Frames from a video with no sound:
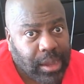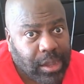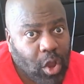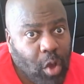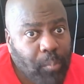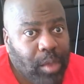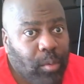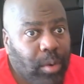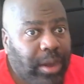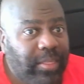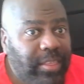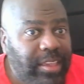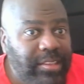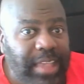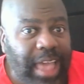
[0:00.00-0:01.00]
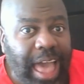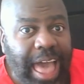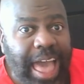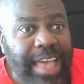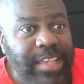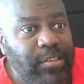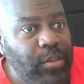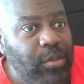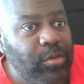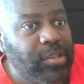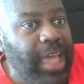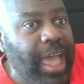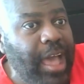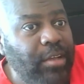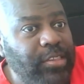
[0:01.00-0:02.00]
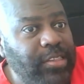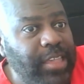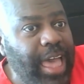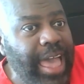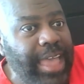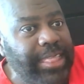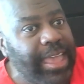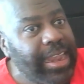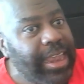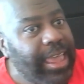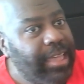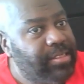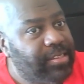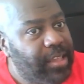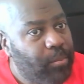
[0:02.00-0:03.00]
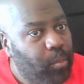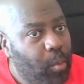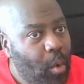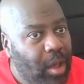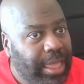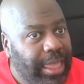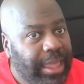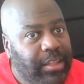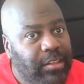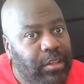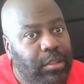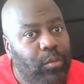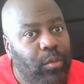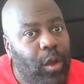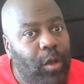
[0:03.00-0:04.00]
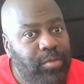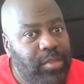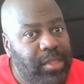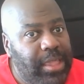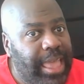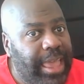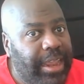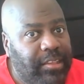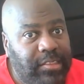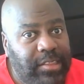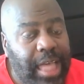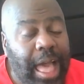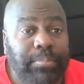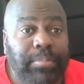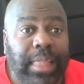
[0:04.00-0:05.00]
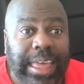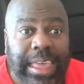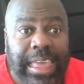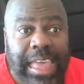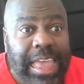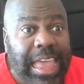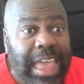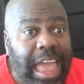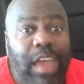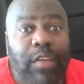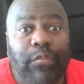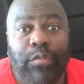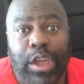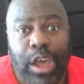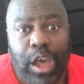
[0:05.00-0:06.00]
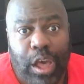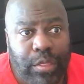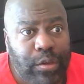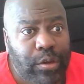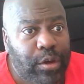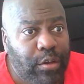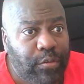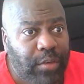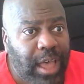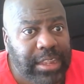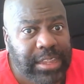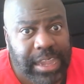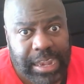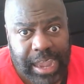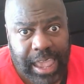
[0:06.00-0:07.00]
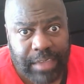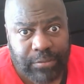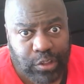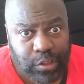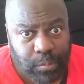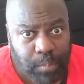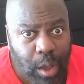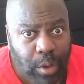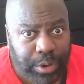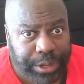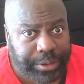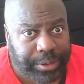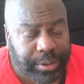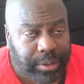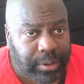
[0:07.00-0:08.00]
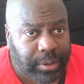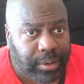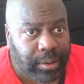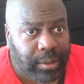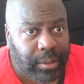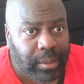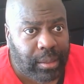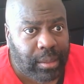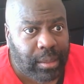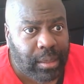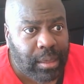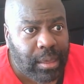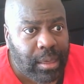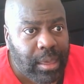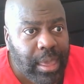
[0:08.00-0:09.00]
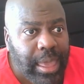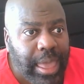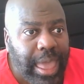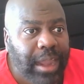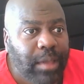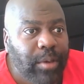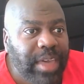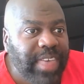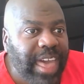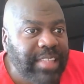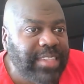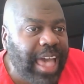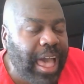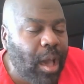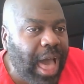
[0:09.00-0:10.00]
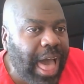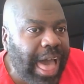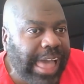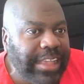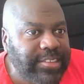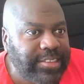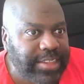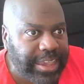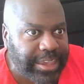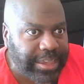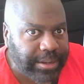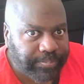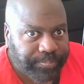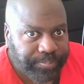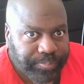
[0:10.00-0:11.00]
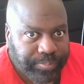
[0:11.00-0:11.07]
Don't be one of these guys who is outside, then ends up walking into the ropes and getting stopped like every other Gervonta Davis opponent. Anyway, that's how I see it.